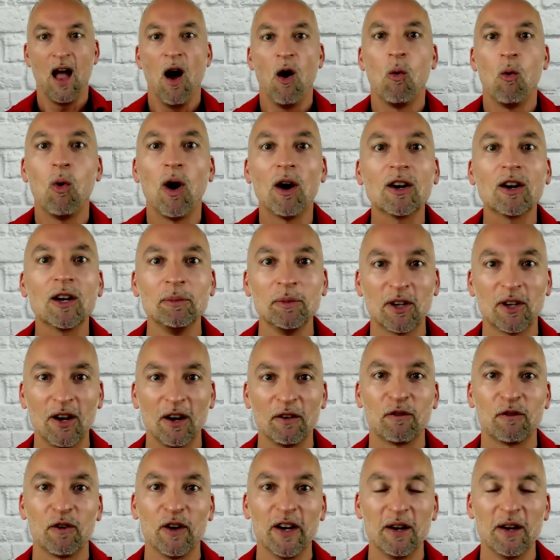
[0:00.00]
Welcome to
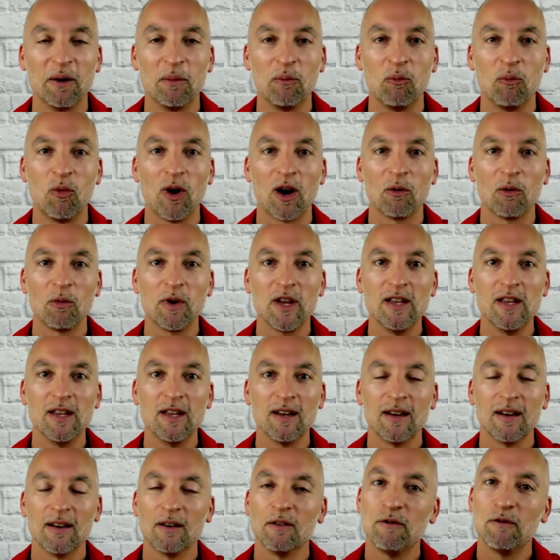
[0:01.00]
Gut Freedom, where we
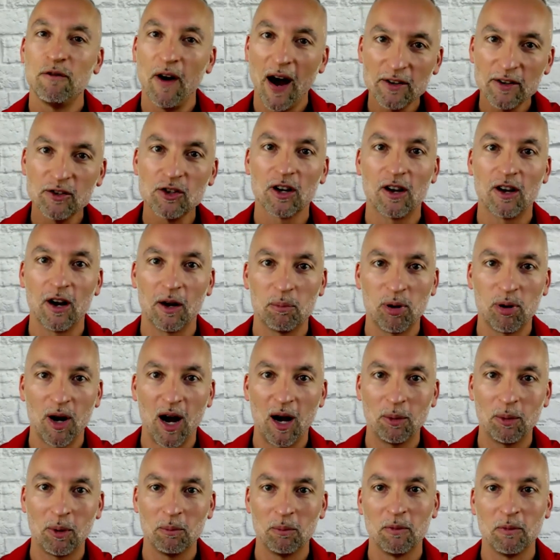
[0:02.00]
find your gut
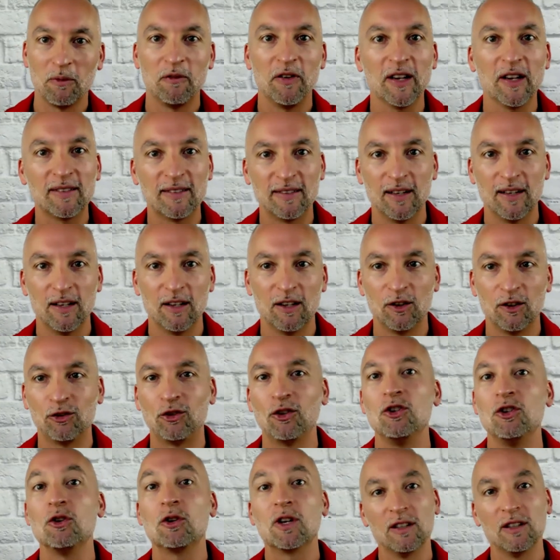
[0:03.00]
problem, fix it so
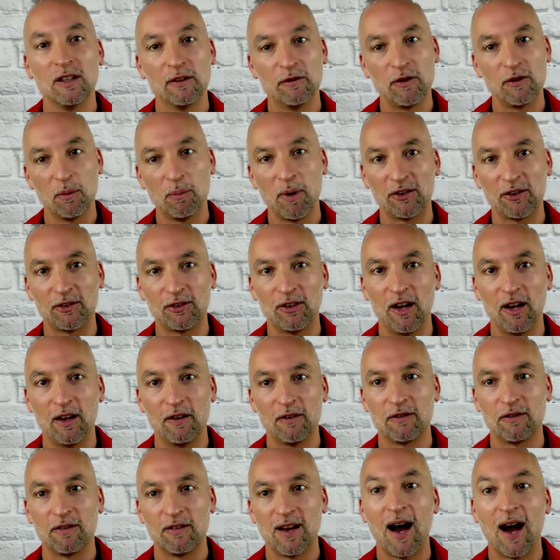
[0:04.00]
you can live your best life.
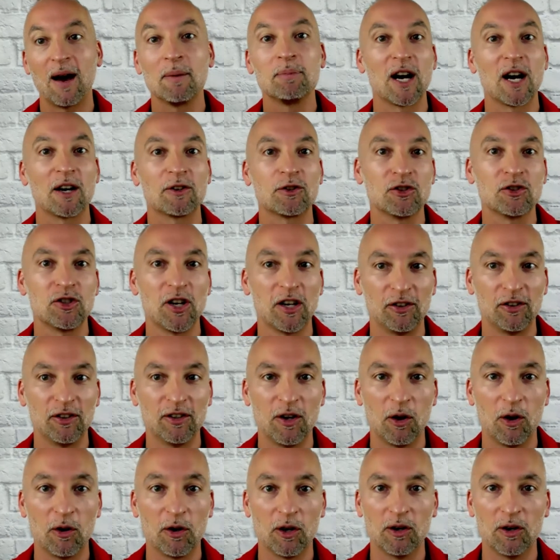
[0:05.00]
I'm Dr. Jason
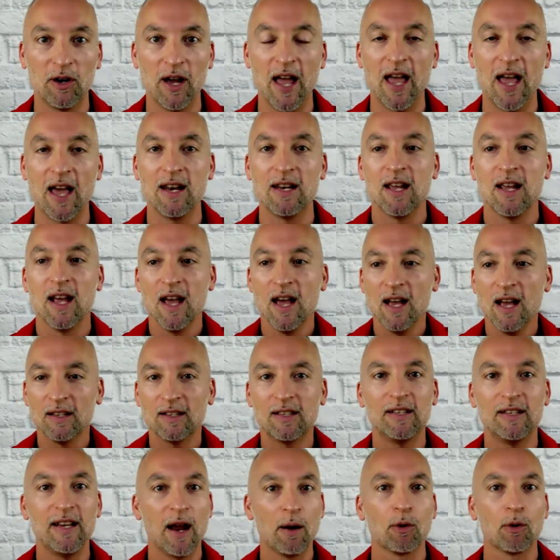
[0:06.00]
Godo, and
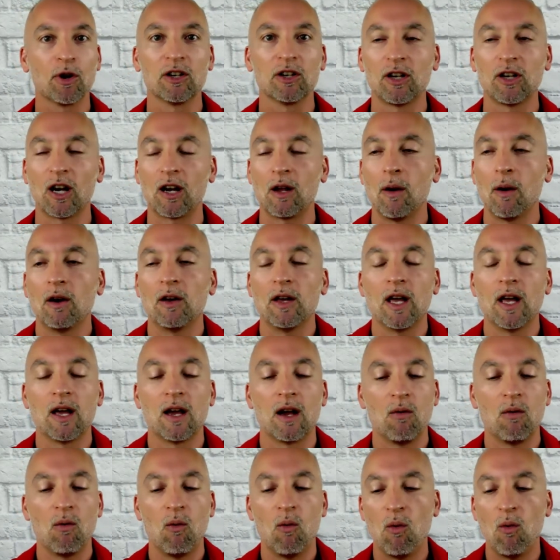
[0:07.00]
today we're going to talk about
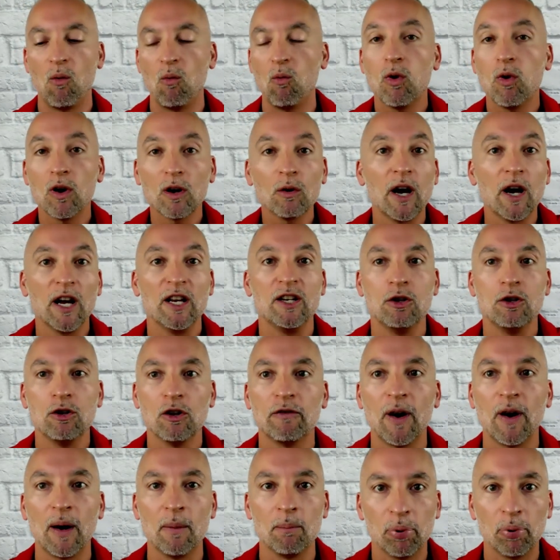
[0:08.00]
what do I do
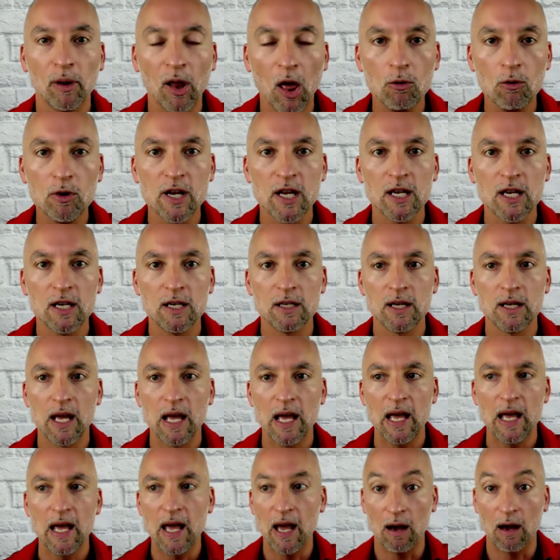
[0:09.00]
if I'm bloated,
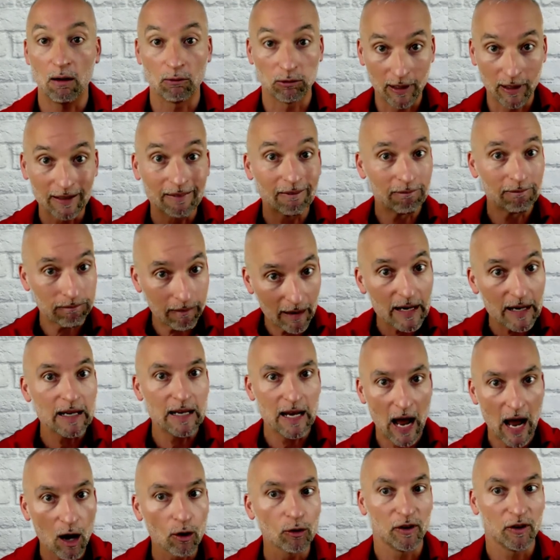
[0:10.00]
or like right
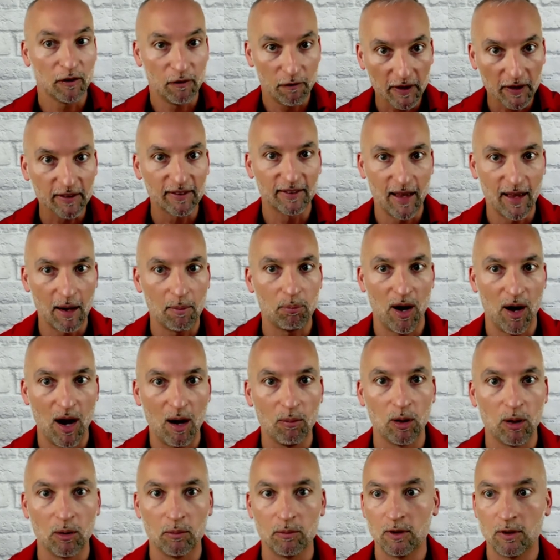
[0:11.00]
now to fix that
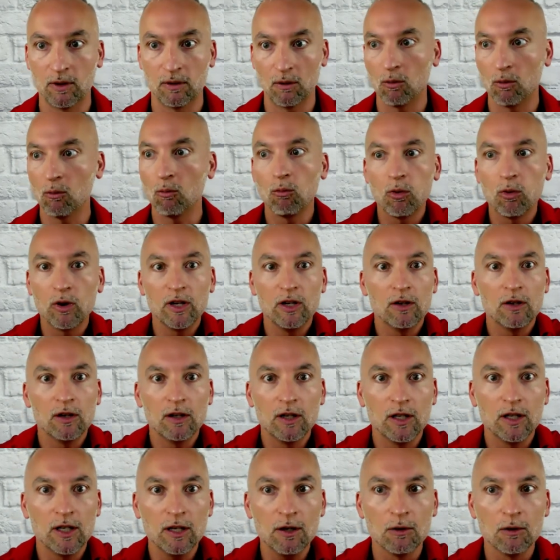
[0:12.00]
problem? What are you
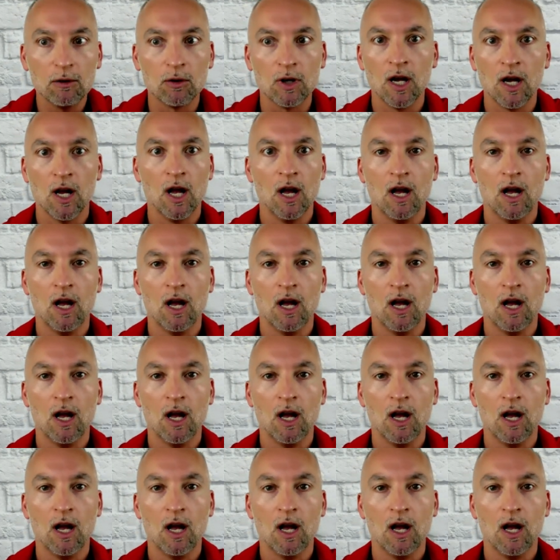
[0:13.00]
going to do?